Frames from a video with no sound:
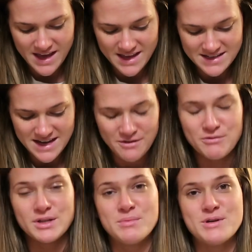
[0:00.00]
and I
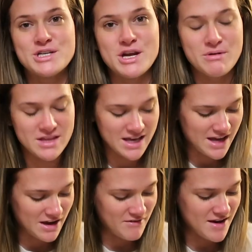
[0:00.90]
really appreciate you
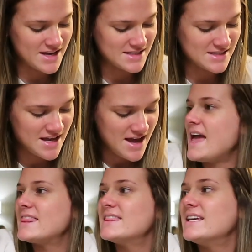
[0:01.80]
thinking of us.
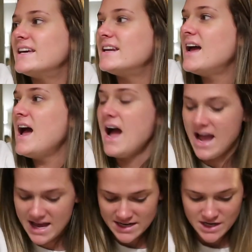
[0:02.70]
And then I
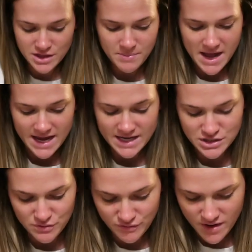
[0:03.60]
had another
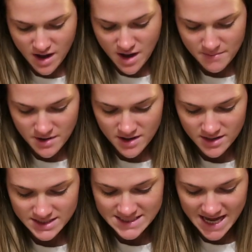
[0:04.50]
package from
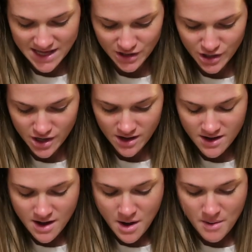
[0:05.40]
Taylor
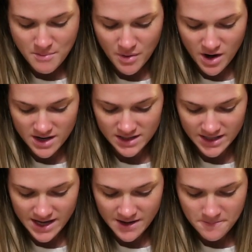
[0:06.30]

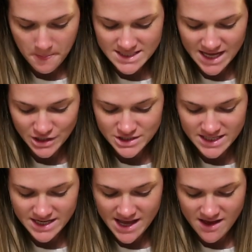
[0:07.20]
Barkley. Taylor
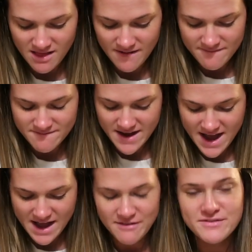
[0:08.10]
Danielle
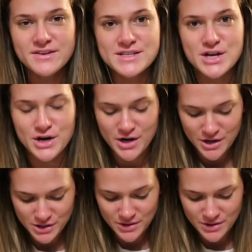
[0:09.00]
5 is her